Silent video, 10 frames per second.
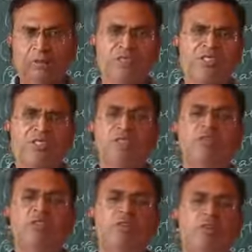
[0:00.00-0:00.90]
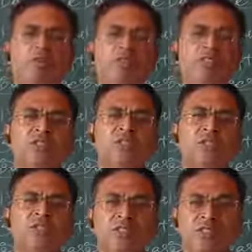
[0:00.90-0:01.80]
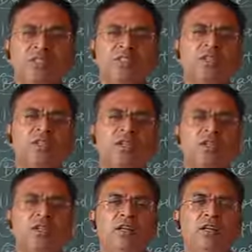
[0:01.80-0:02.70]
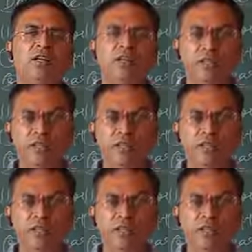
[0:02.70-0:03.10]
to study all those DCL,